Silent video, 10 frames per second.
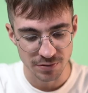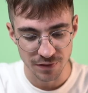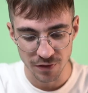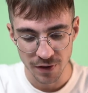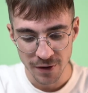
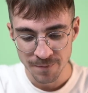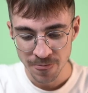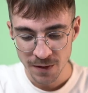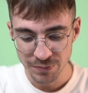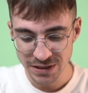with you.
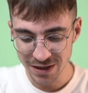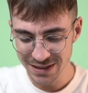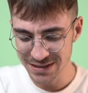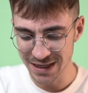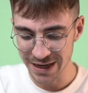
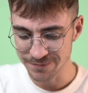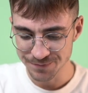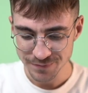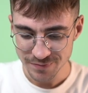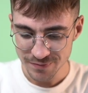Besides
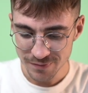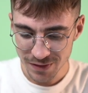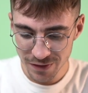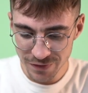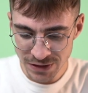that,
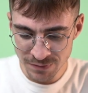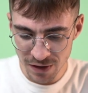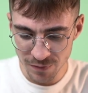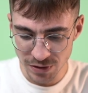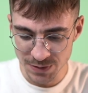this
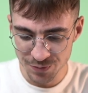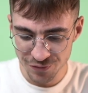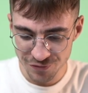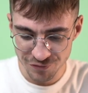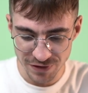motherboard's
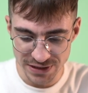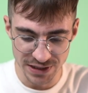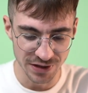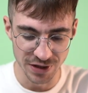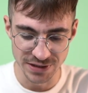
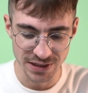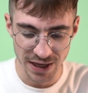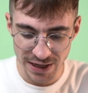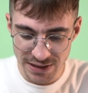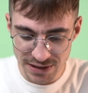pretty good.
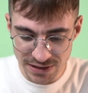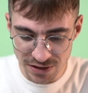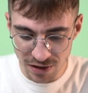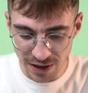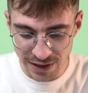Like, it doesn't
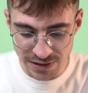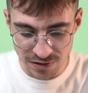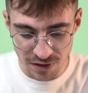look like it's got